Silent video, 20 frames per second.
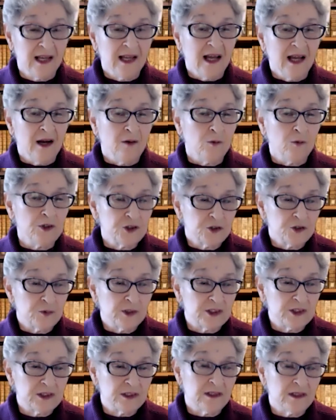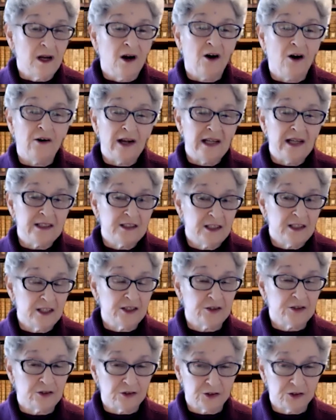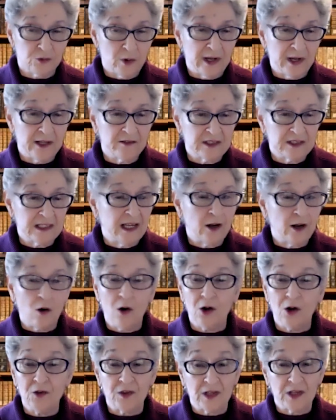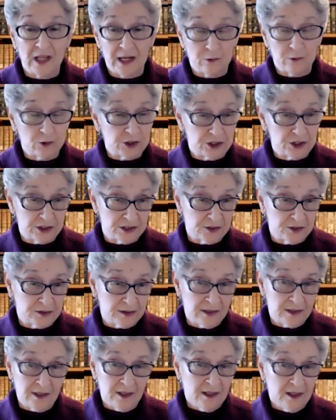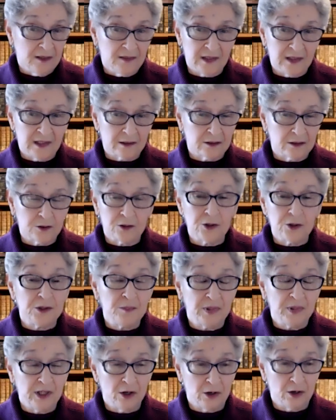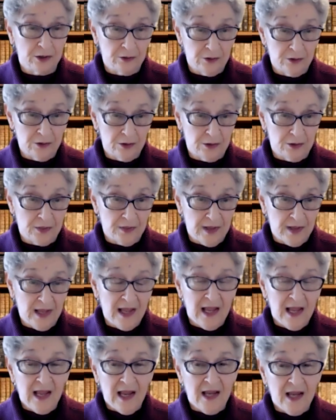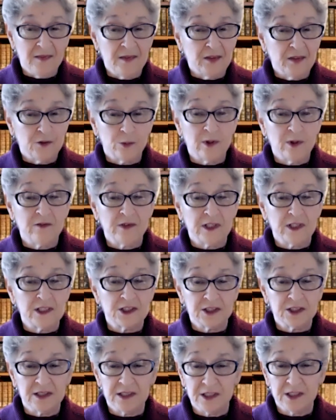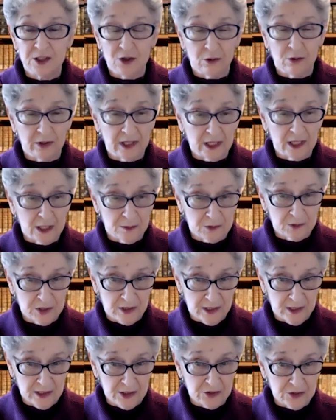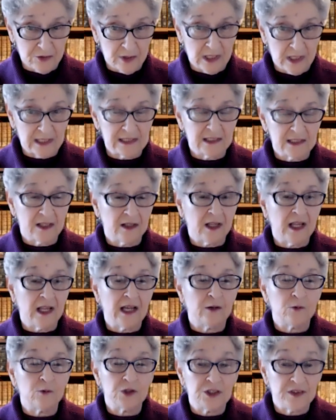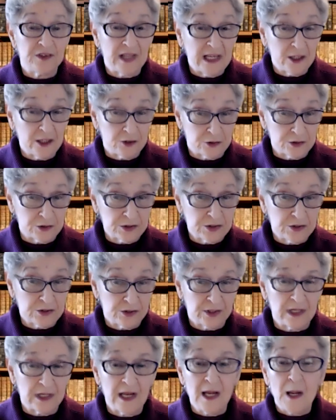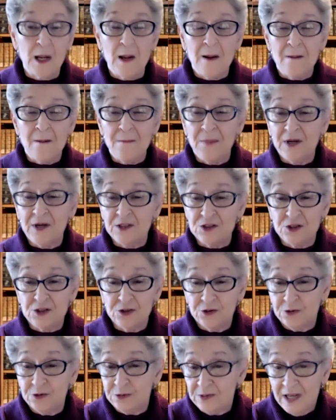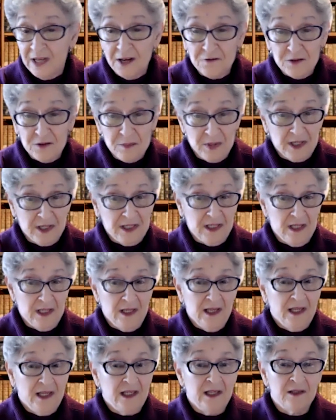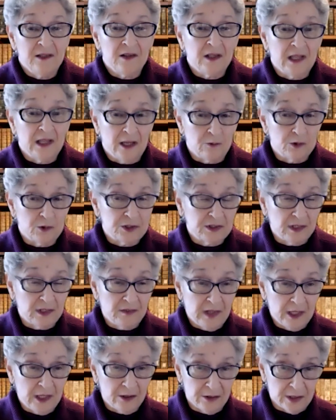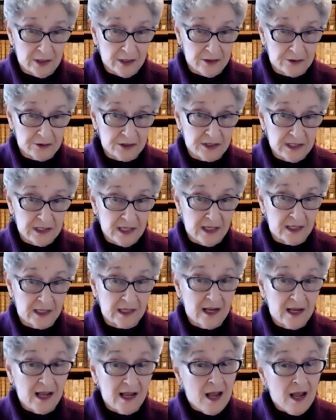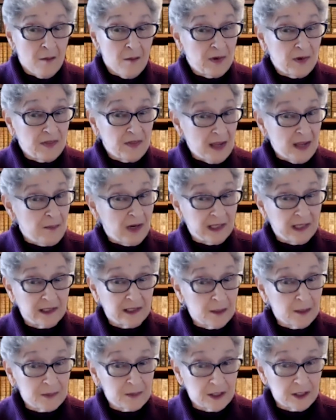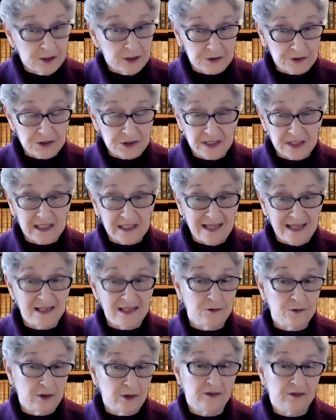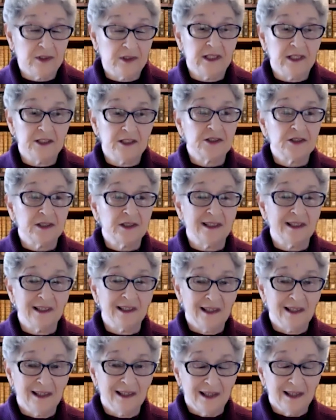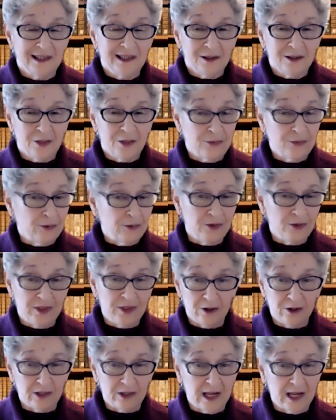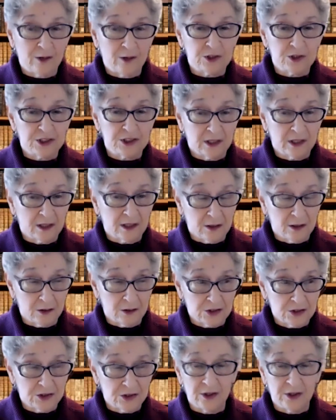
which was our ancestors' way of saying all the languages that could be on earth, and that the revelation didn't only come to the Israelites in the language they understood, but to everybody in the language that they could understand. But they might come to understand revelation through their language and culture